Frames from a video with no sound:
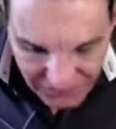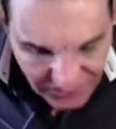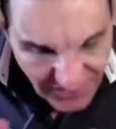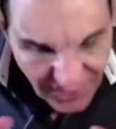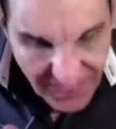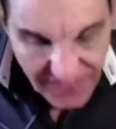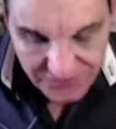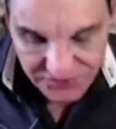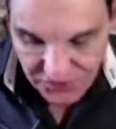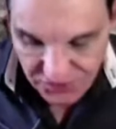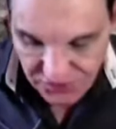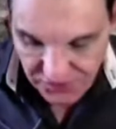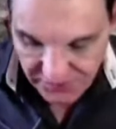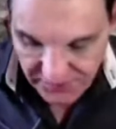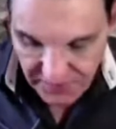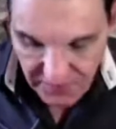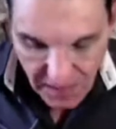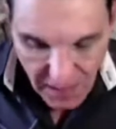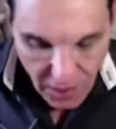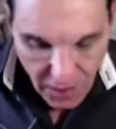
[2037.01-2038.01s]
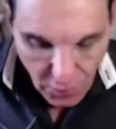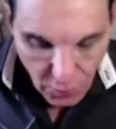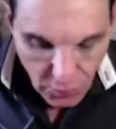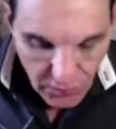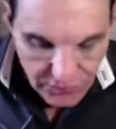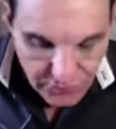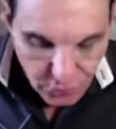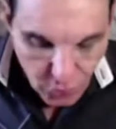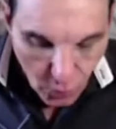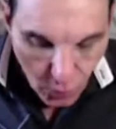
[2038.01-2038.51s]
thousands of them,
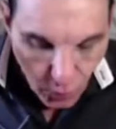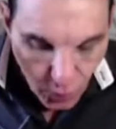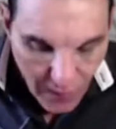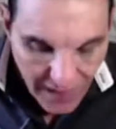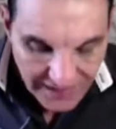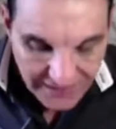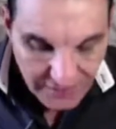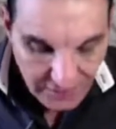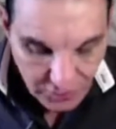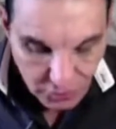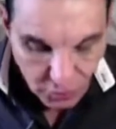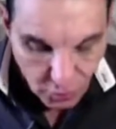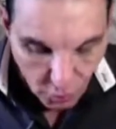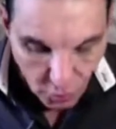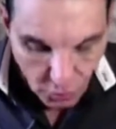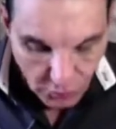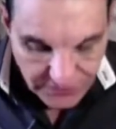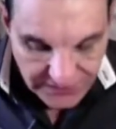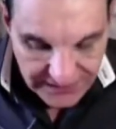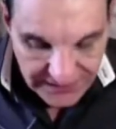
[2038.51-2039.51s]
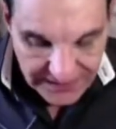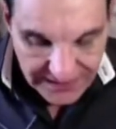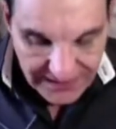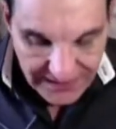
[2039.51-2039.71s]
with one accord